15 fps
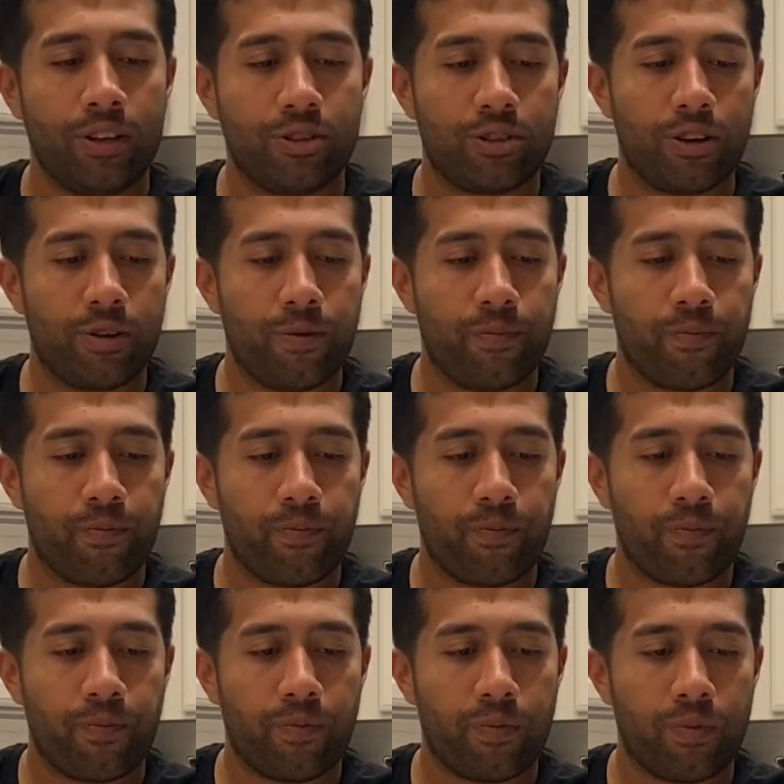So
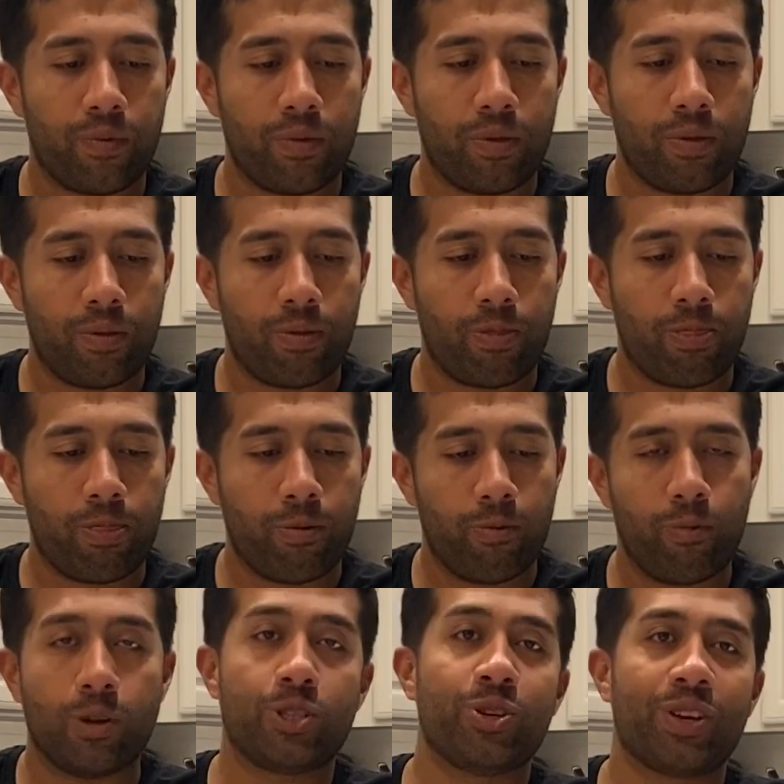
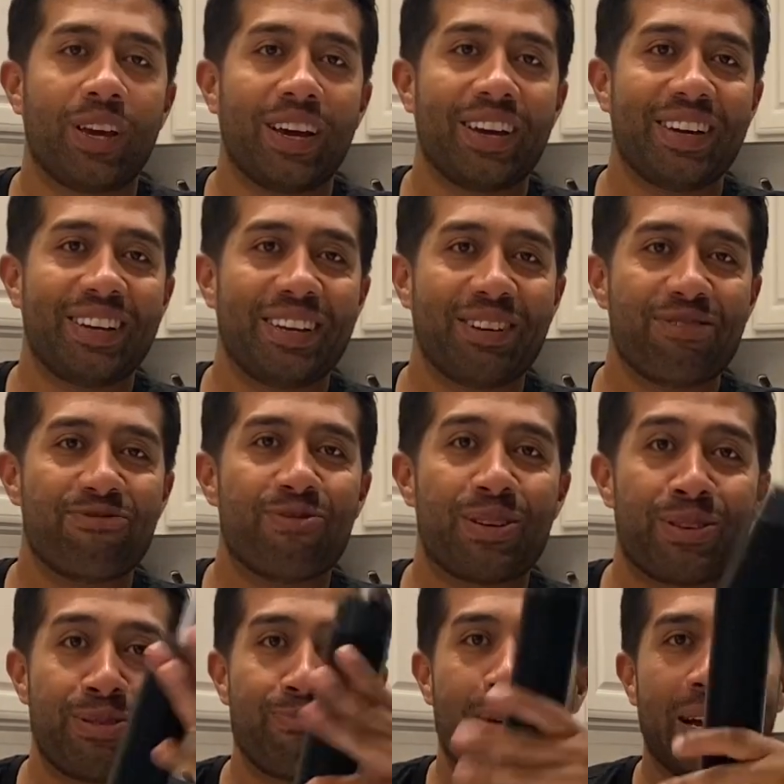what you get
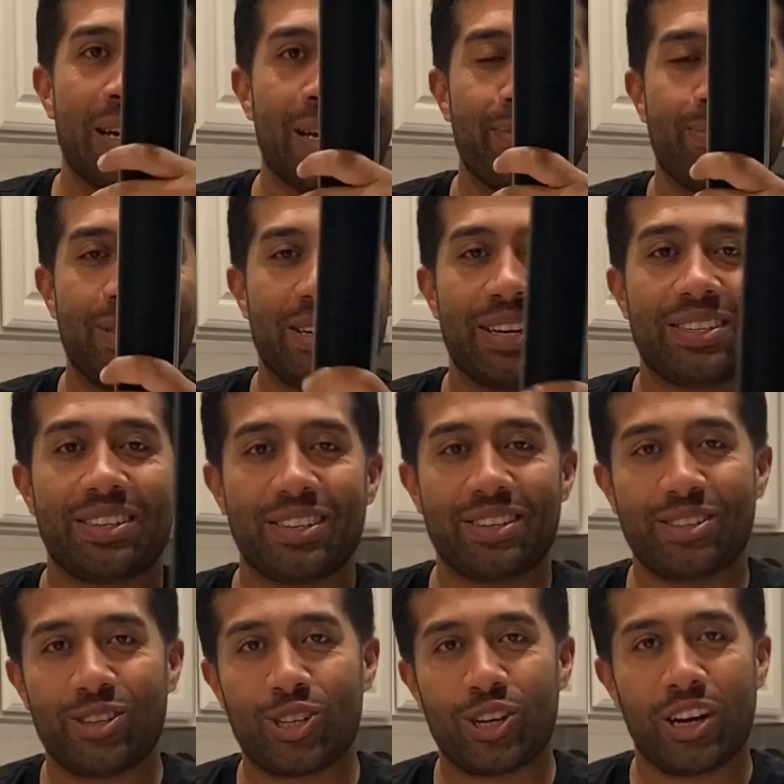when you buy MCS
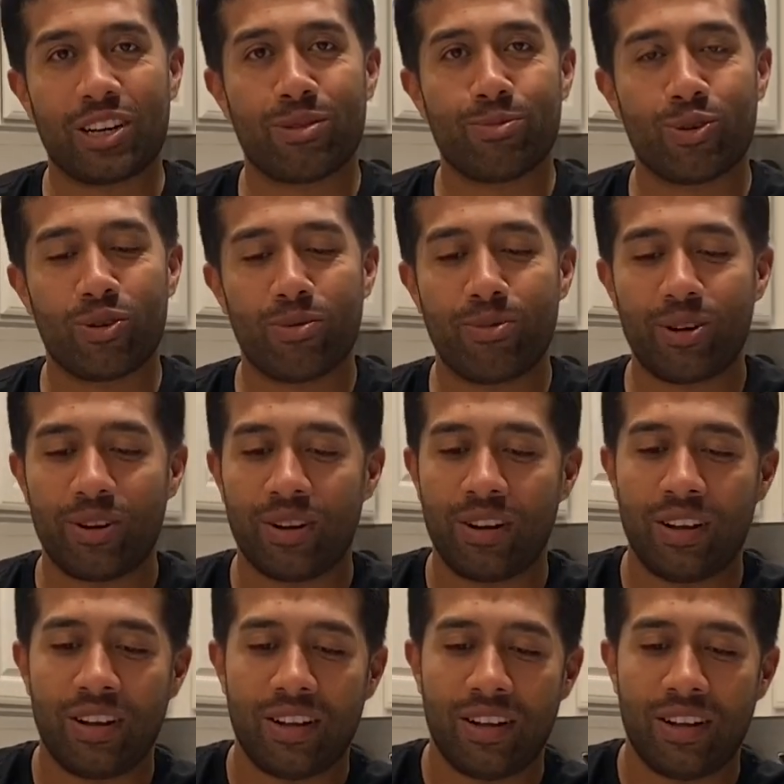is a shock absorber,